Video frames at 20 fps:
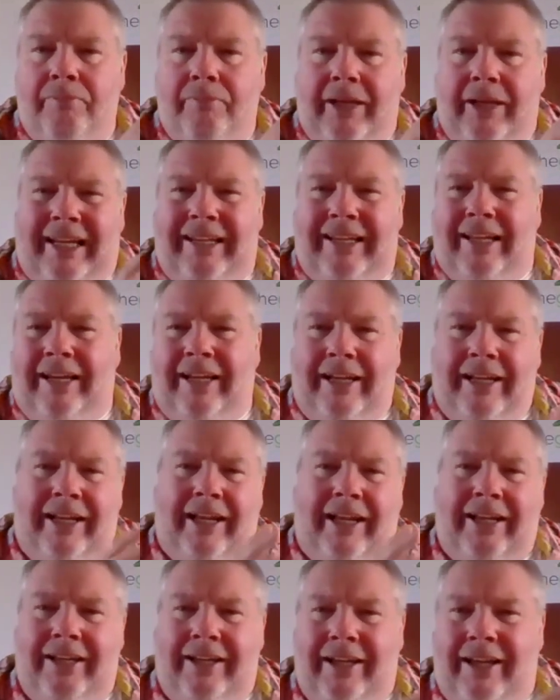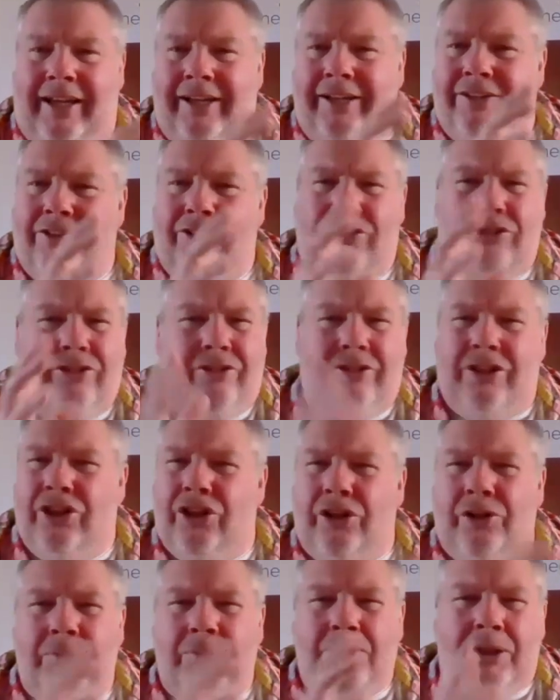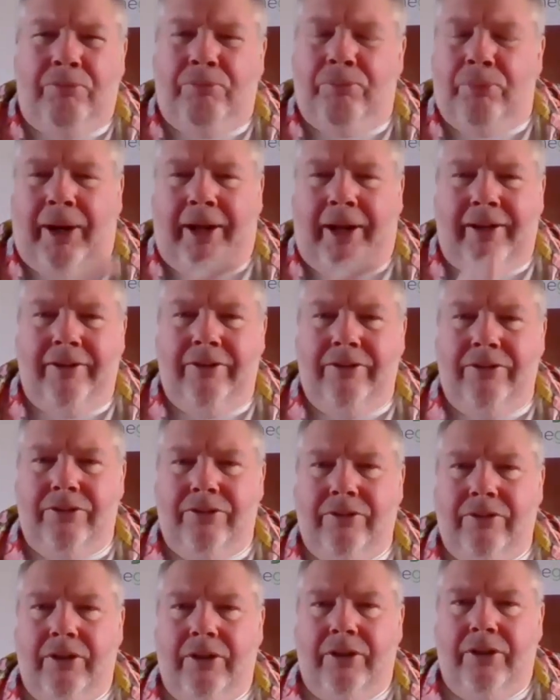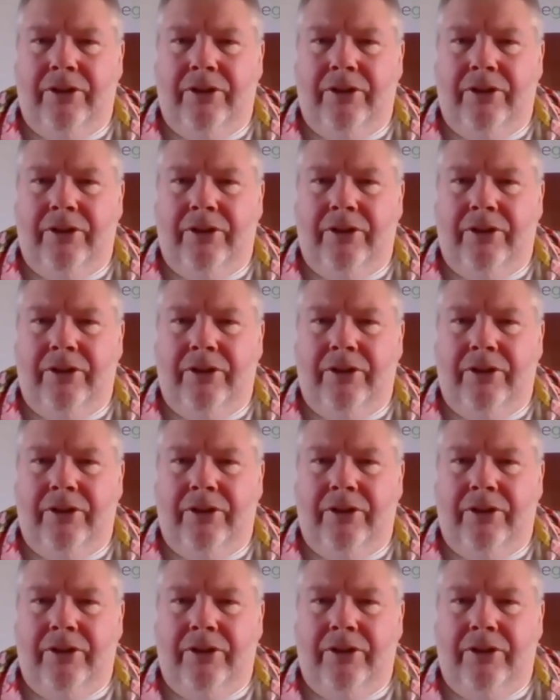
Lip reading: in 1988, just a couple of brands